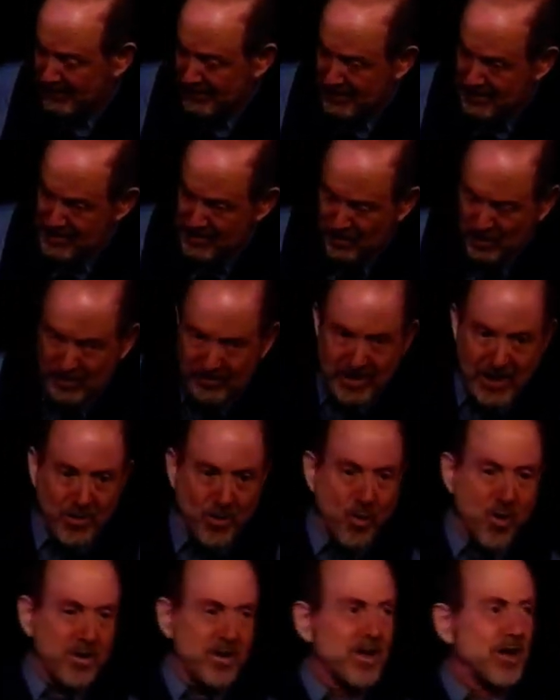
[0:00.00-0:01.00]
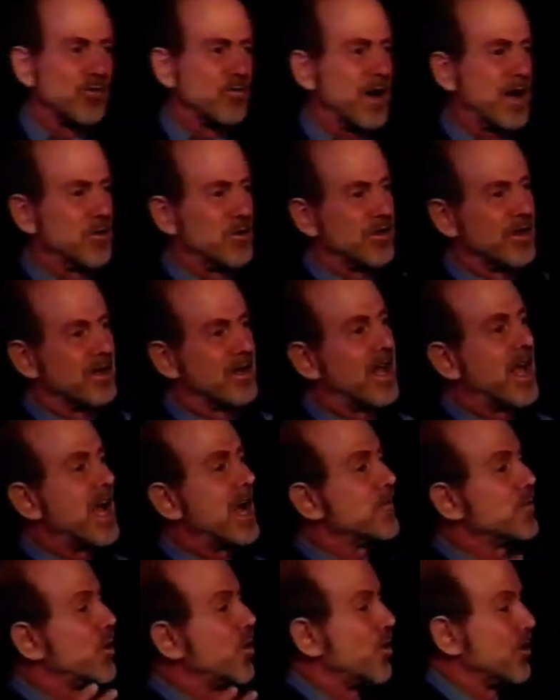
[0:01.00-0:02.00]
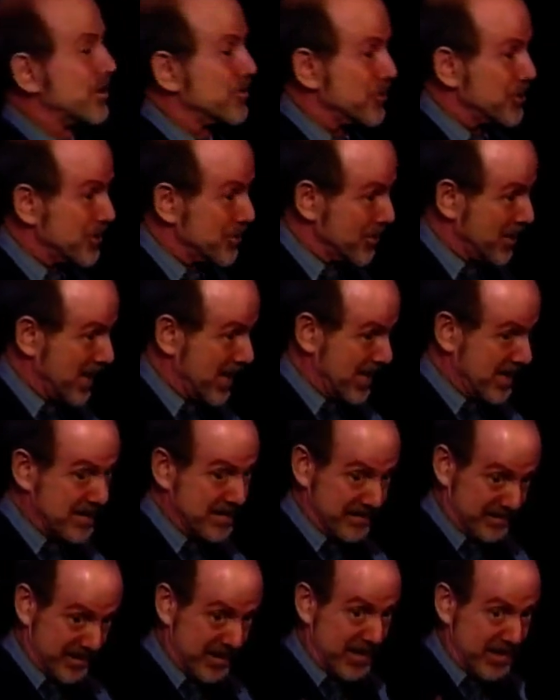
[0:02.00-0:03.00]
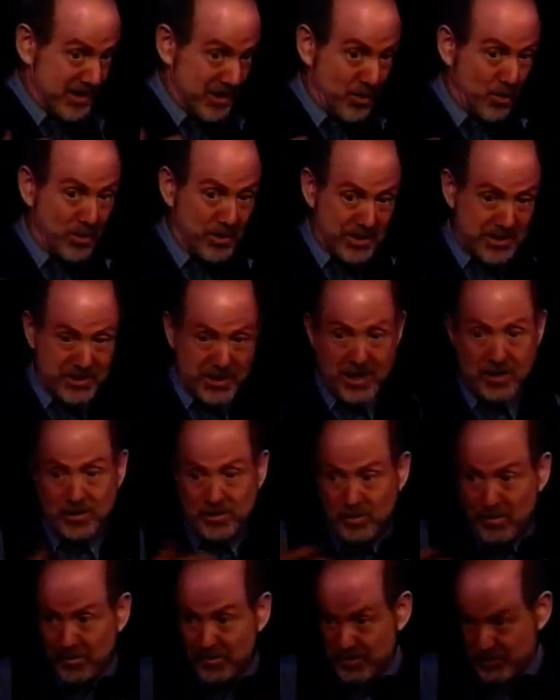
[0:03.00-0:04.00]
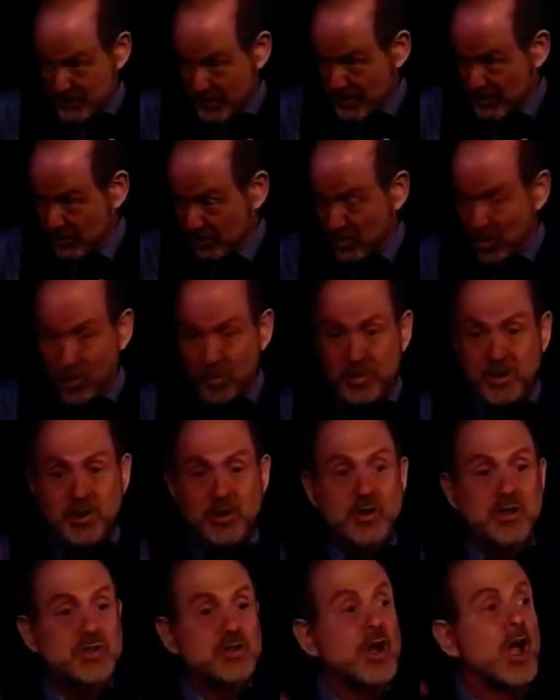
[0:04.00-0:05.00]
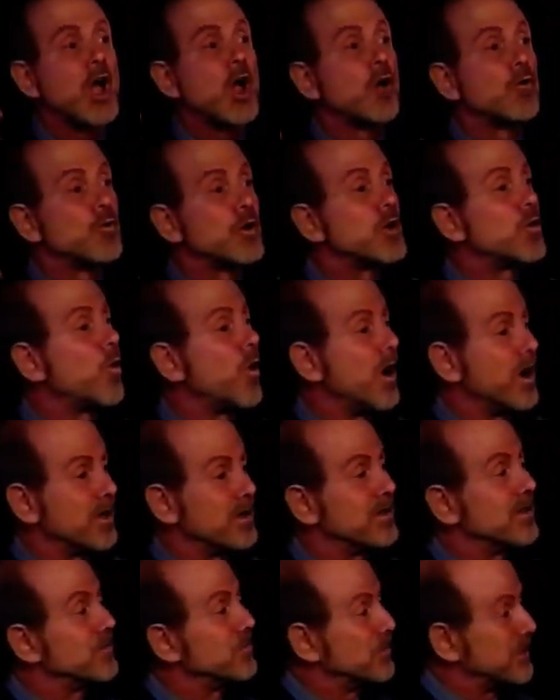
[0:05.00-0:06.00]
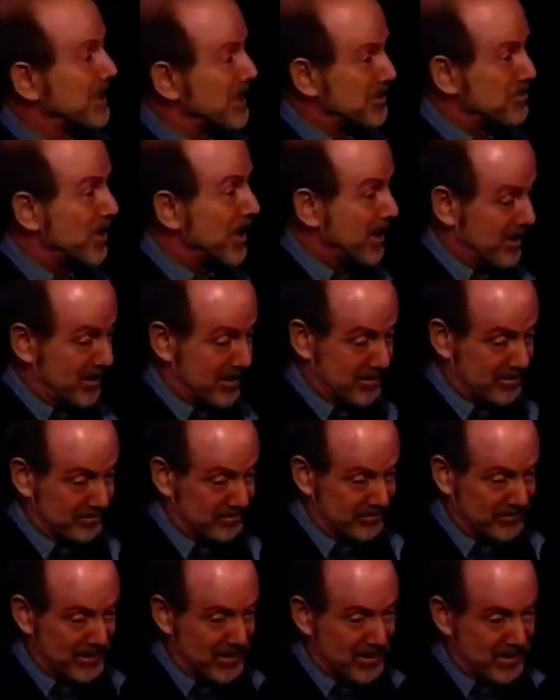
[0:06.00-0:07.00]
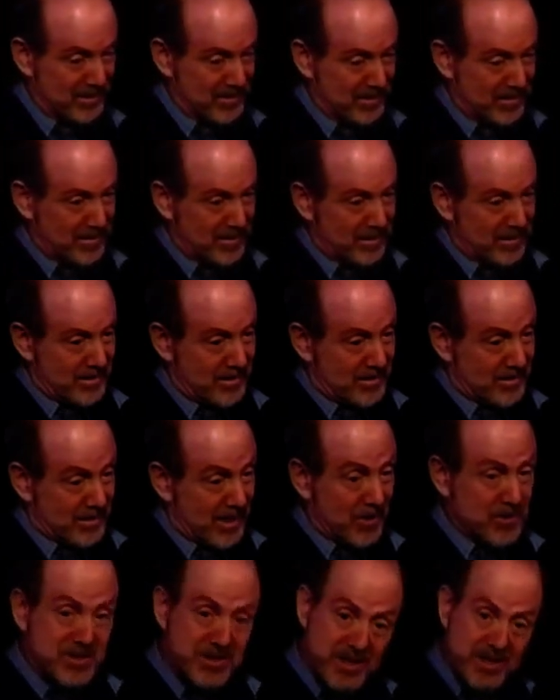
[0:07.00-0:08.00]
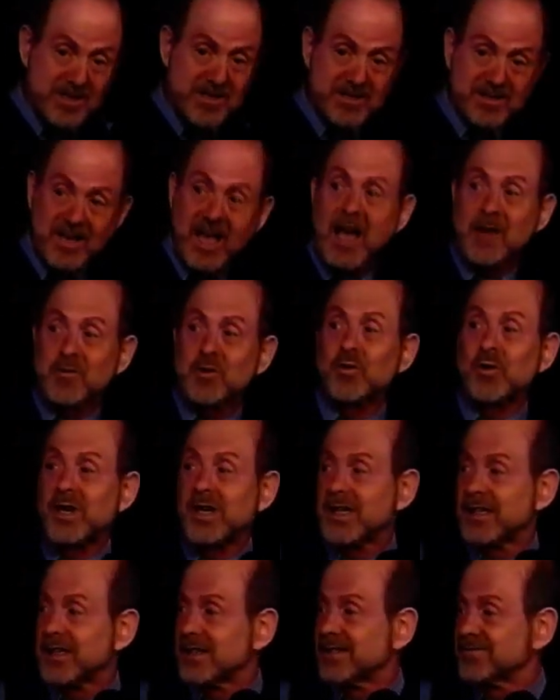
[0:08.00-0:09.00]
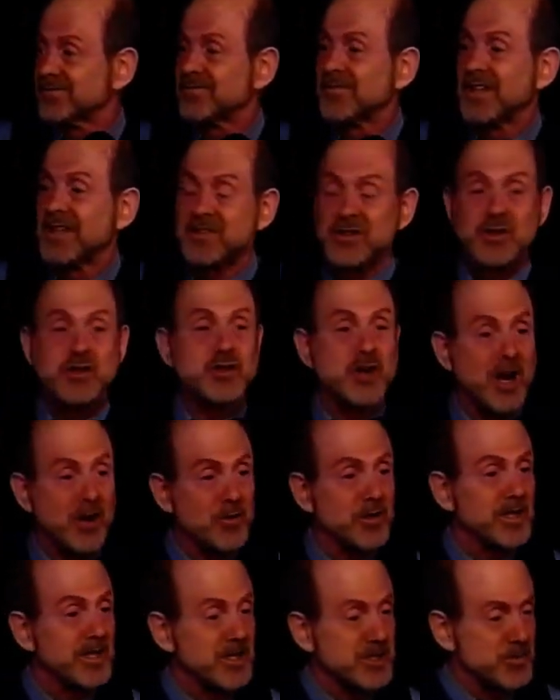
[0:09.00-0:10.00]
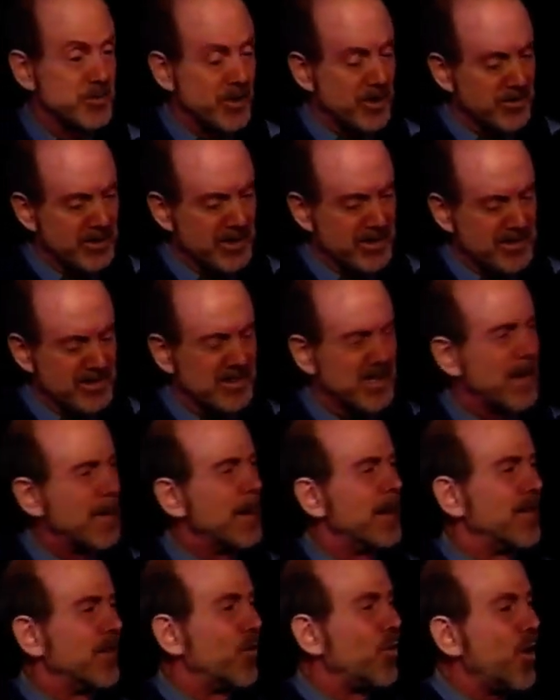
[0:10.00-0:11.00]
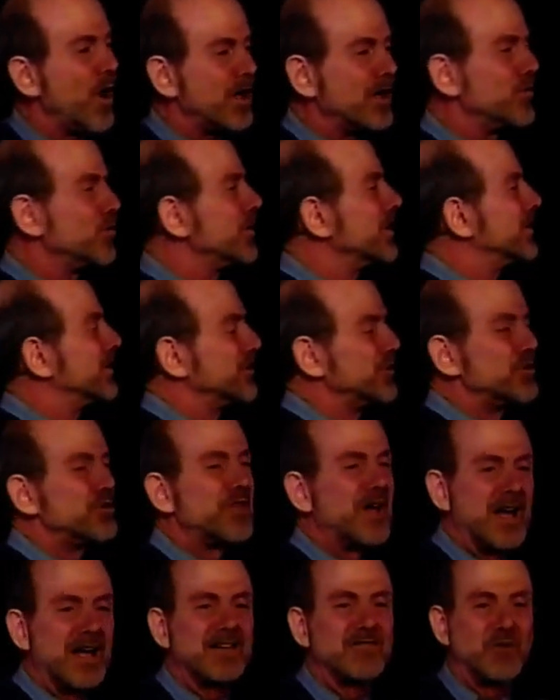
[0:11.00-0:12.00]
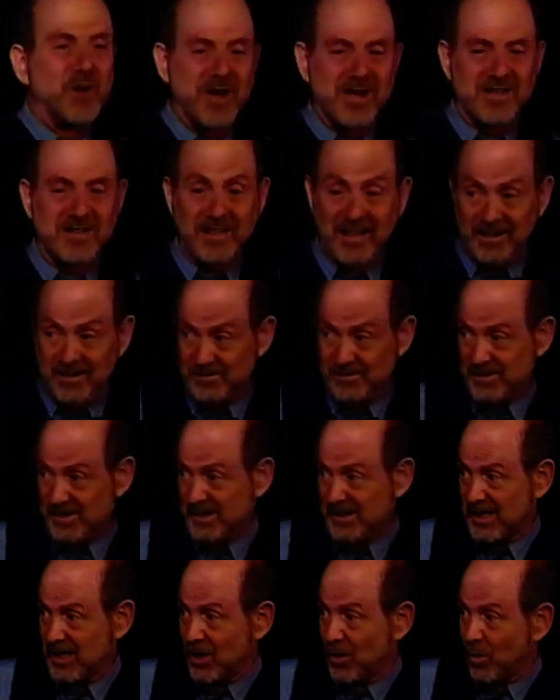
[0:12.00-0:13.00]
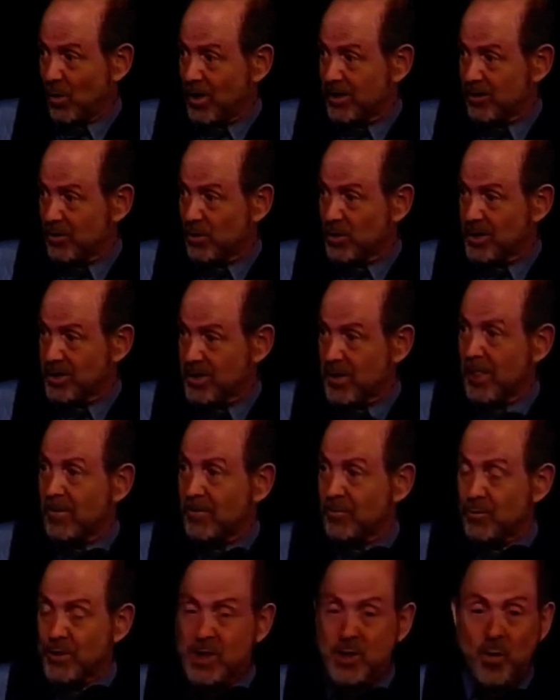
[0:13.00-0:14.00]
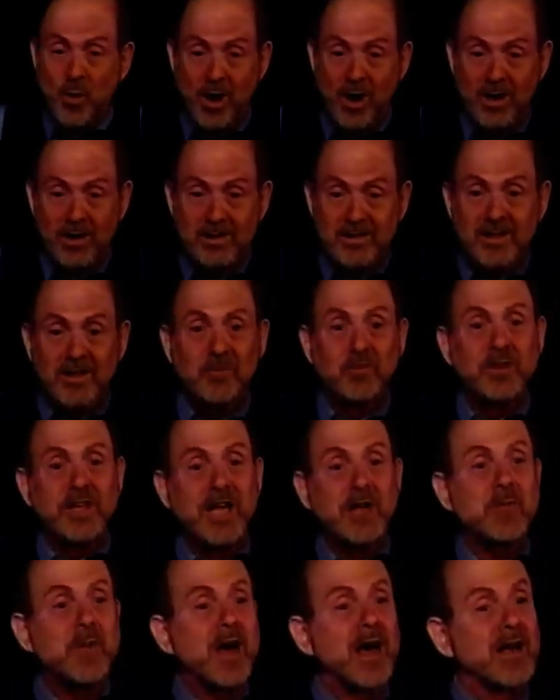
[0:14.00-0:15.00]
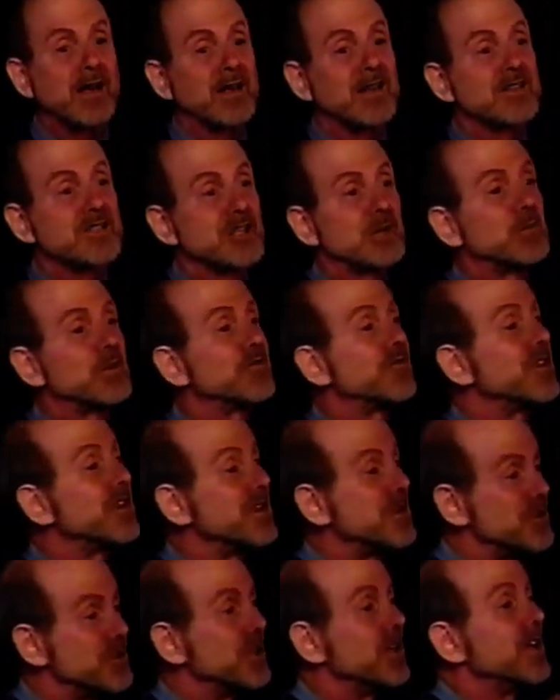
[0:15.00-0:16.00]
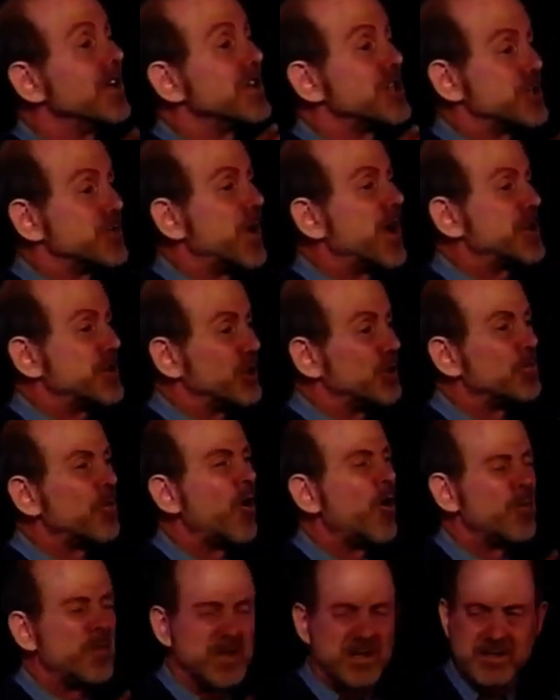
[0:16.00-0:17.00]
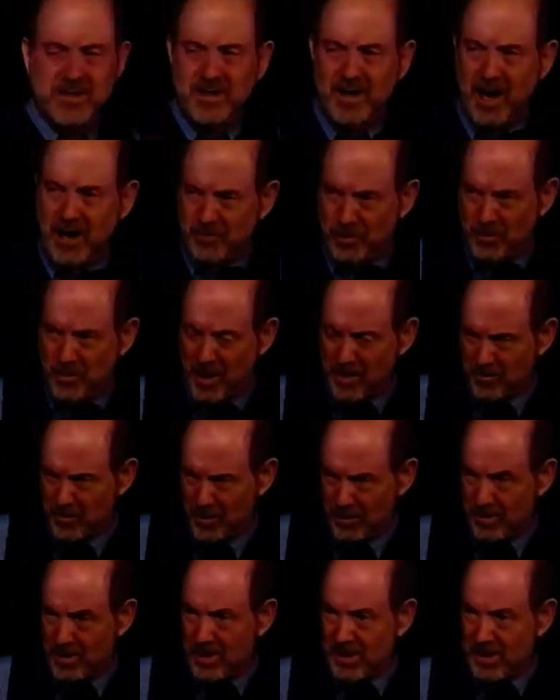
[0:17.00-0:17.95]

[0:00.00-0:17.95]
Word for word: It's sort of like walking around with a camcorder in your head, and you want to share a special moment, you just rewind and play back. Now, since cabaret is a sharing experience, why don't we do that right now? Why don't we rewind and play back some of these special moments that I remember?